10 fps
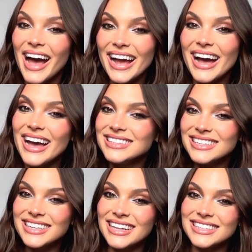guys, it's
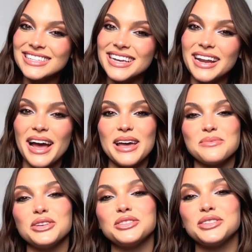Kensington. I am
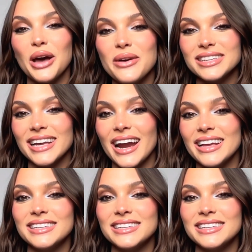so excited.